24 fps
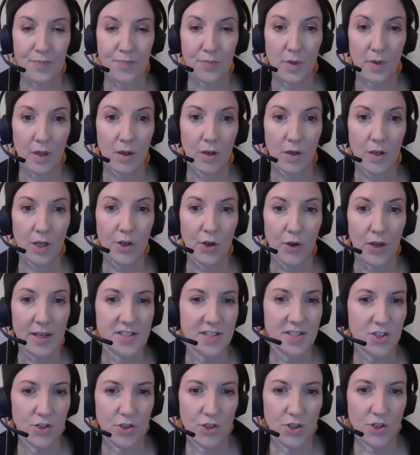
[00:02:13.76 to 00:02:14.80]
Um,
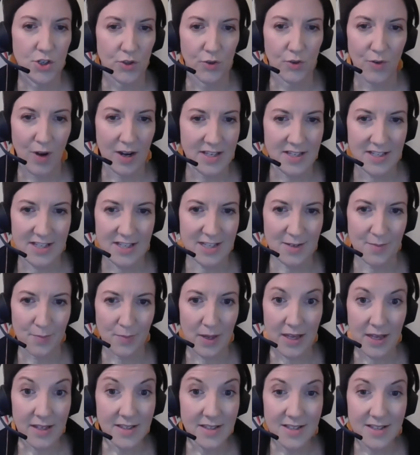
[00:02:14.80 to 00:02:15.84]
you know, institutional
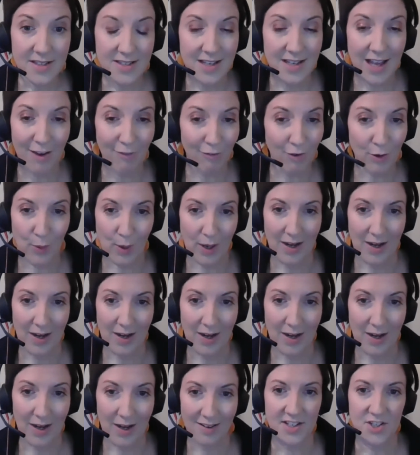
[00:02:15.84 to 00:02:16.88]
racism is
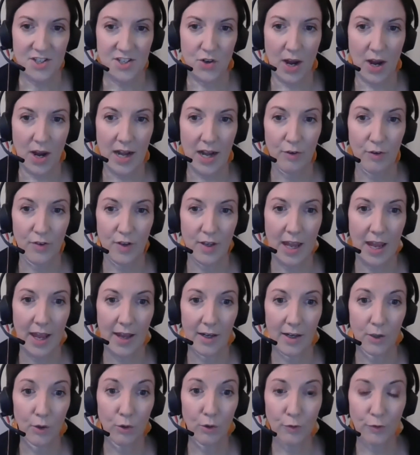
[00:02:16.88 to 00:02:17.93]
everywhere in Australia
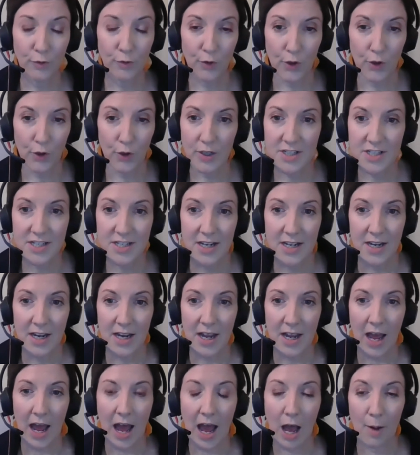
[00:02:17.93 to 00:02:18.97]
if you care to look for it.
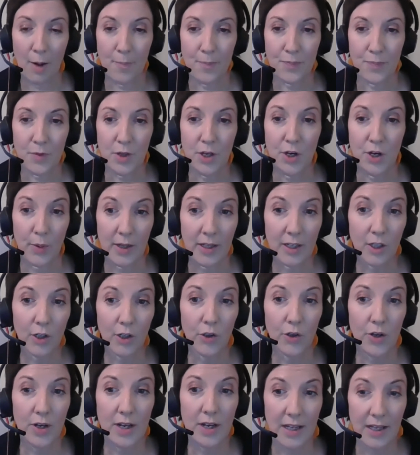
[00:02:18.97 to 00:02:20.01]
Um, you
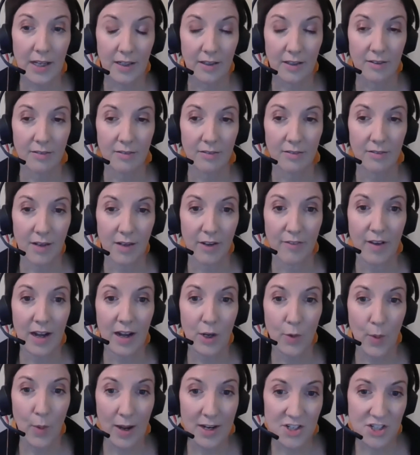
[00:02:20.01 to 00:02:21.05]
know, and including
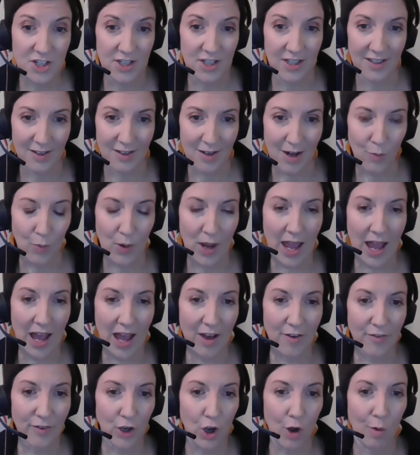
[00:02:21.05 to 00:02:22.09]
in evaluation.
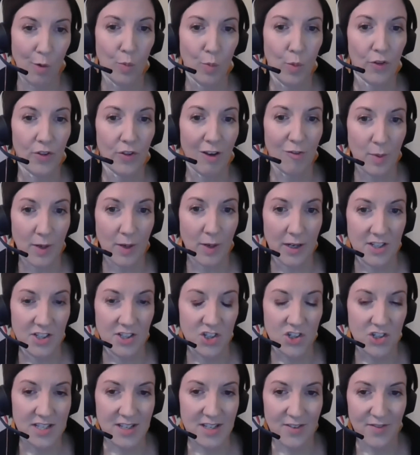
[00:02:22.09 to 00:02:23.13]
And we have a Commonwealth
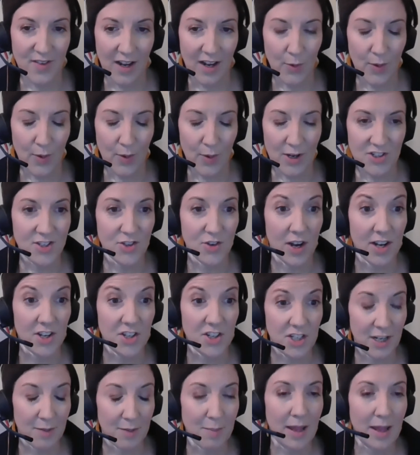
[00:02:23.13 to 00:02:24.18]
Government Indigenous
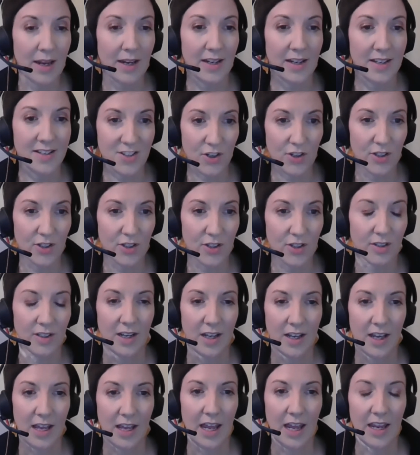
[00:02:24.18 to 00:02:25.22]
Evaluation Strategy, and Megan is
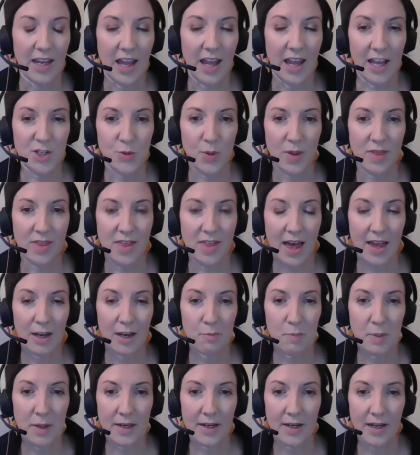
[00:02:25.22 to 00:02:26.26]
going to engage
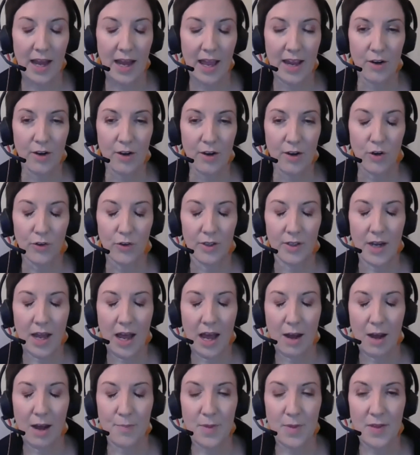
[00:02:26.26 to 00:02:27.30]
with that a bit later
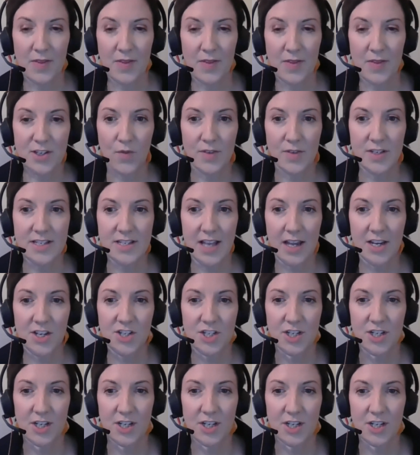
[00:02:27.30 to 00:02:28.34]
on um, in this
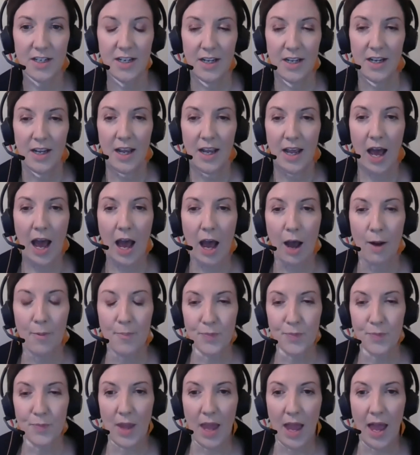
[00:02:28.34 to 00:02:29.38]
conversation.
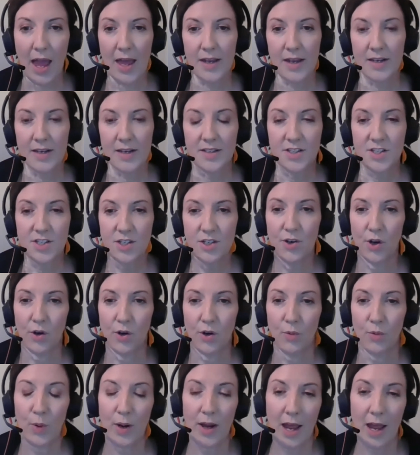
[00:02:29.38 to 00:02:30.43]
Um, and,
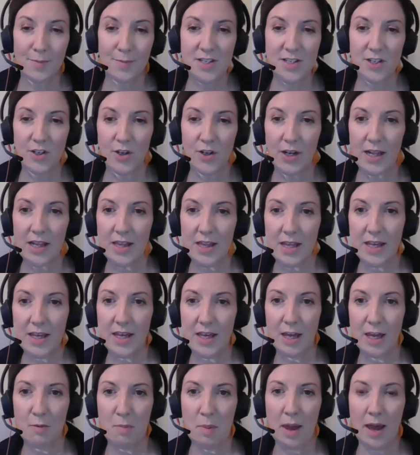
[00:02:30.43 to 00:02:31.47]
you know, we're
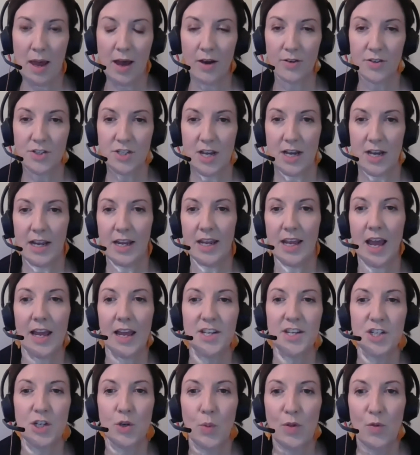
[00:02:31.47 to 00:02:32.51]
absolutely thinking about and
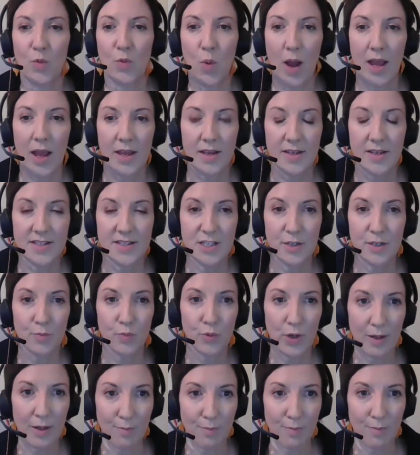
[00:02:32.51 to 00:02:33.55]
engaging with ways
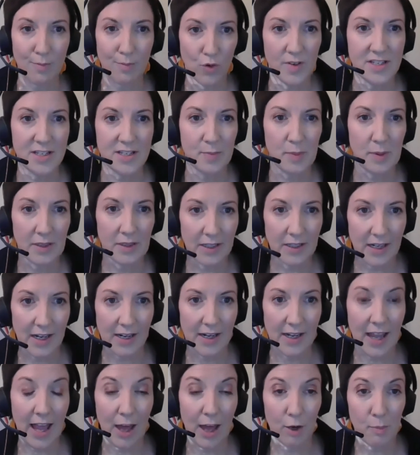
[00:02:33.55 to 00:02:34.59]
to bring more
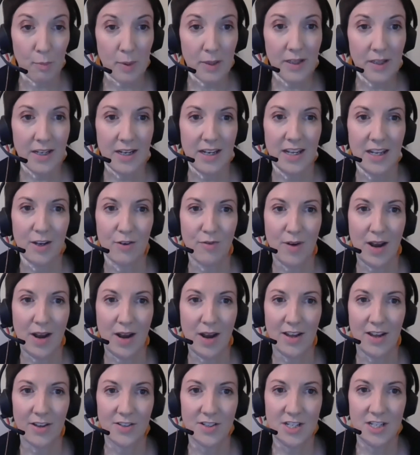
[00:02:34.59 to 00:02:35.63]
visibility and accountability
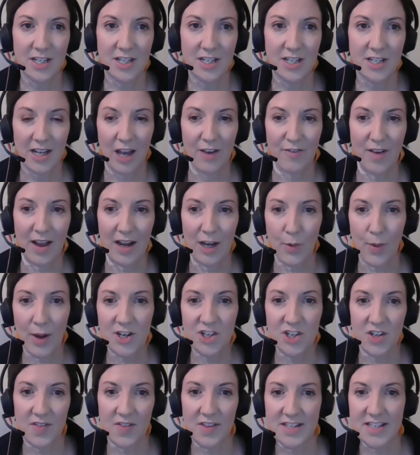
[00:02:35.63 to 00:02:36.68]
around
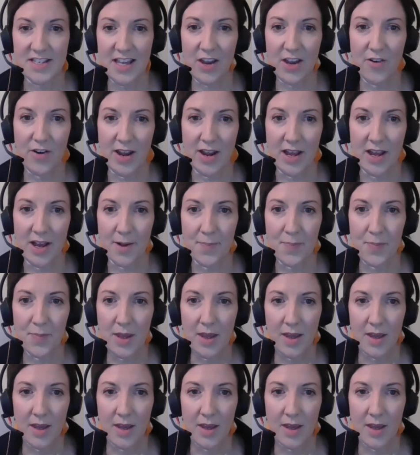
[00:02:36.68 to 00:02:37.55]
evaluation in this area.